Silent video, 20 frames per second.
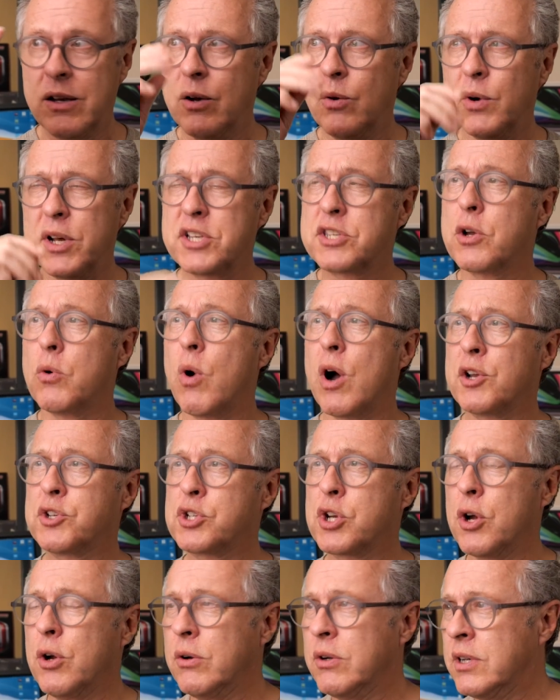What is it,
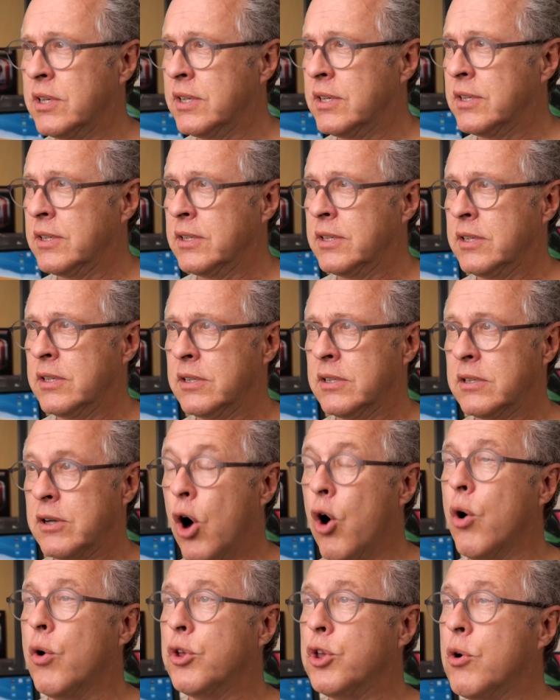Wancho?
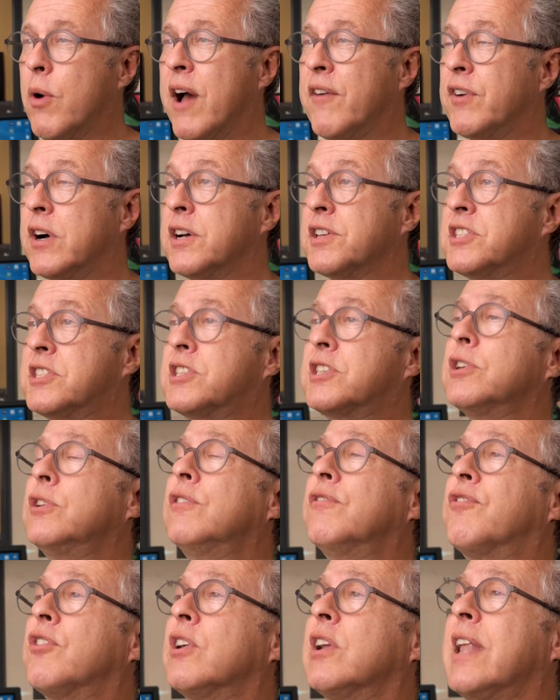Oh, you have a
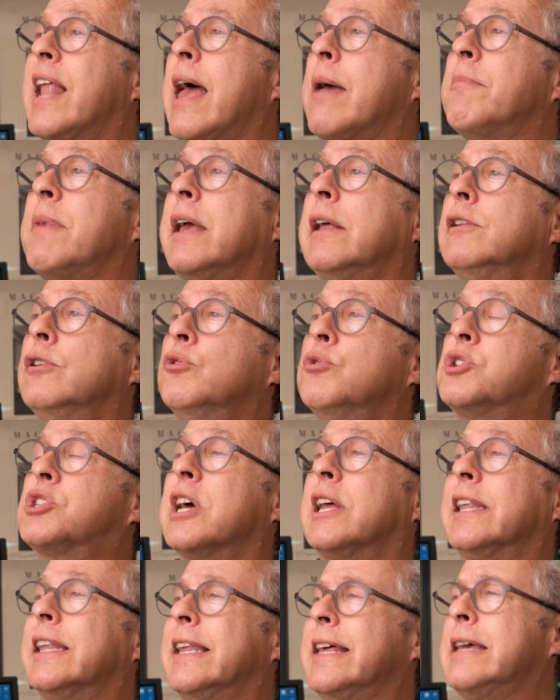silver lame
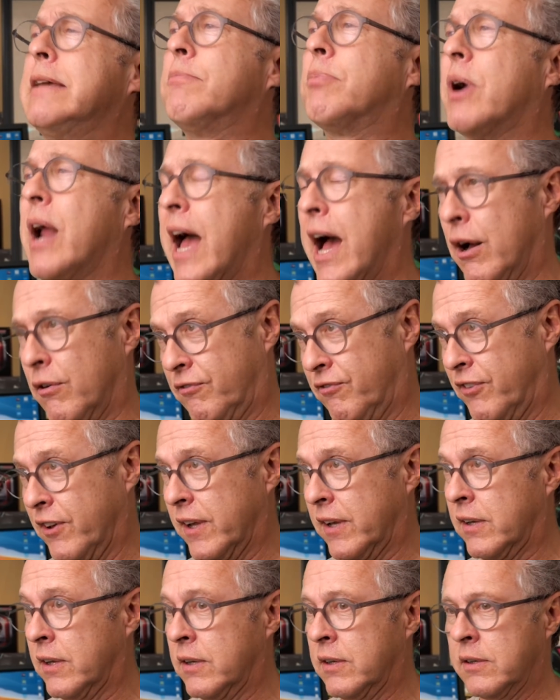lucha libre
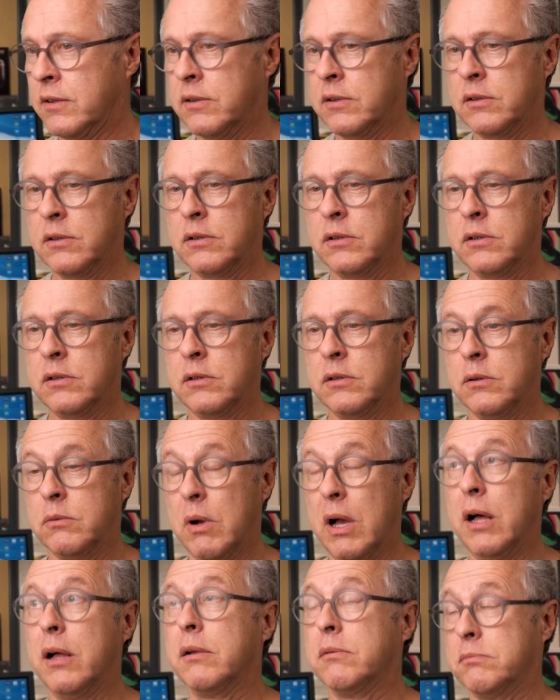outfit.
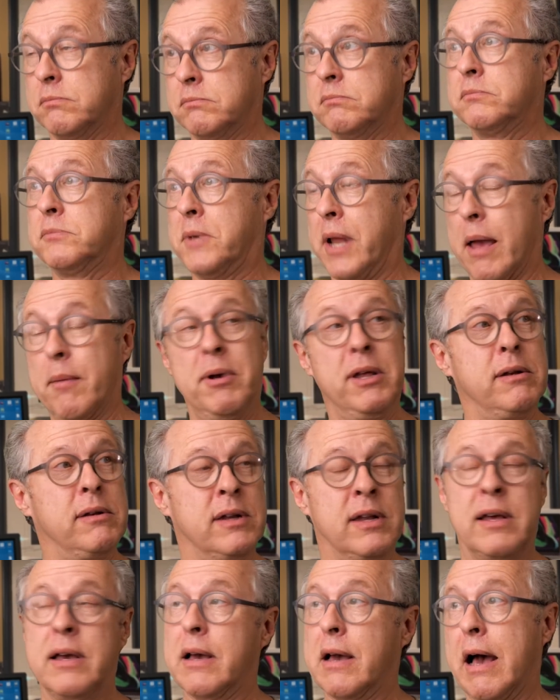Well, damn it,
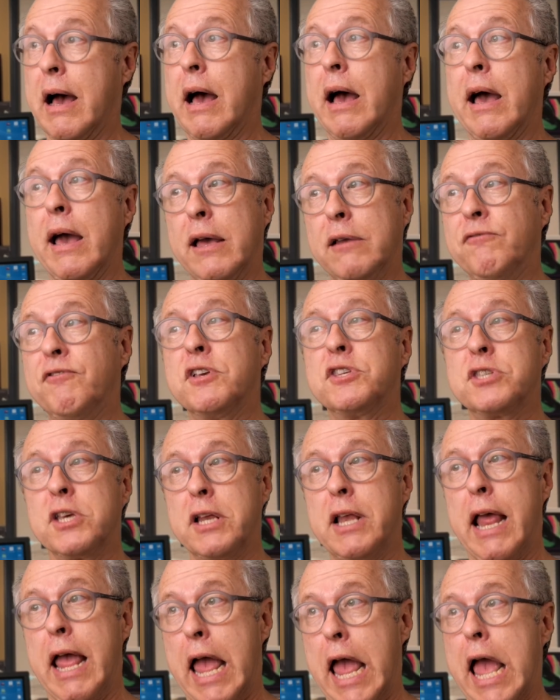I'd
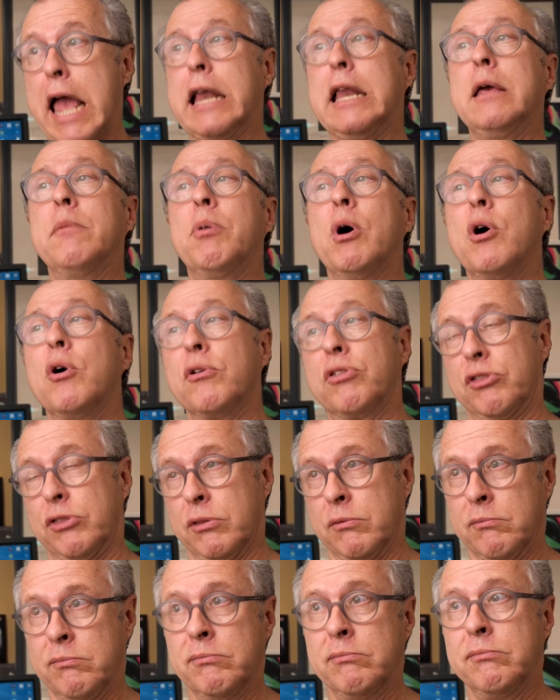visit any booth
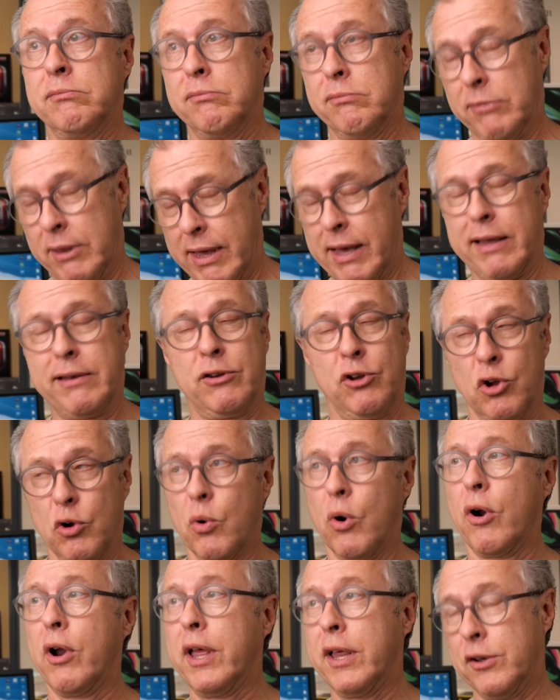that you
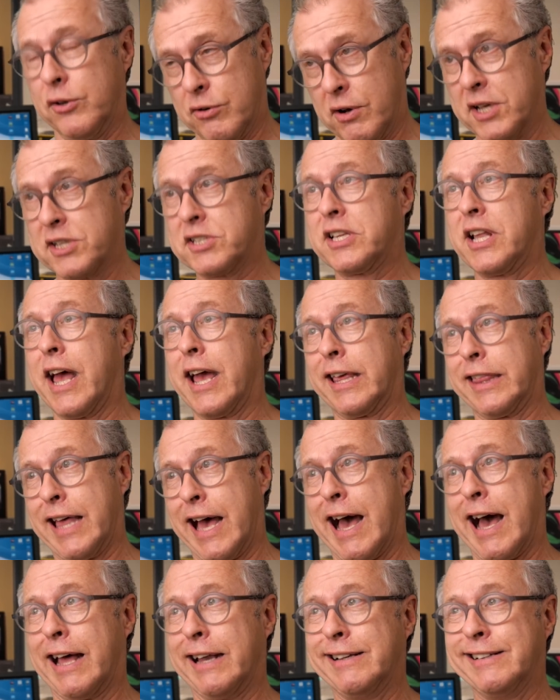were in dressed like
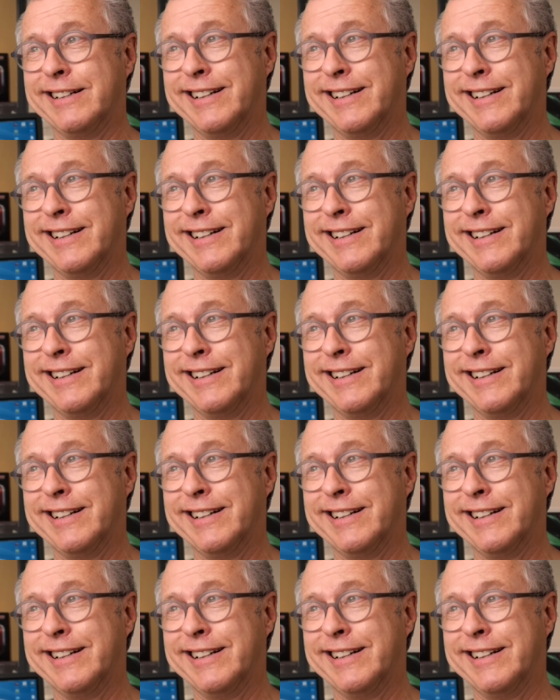that.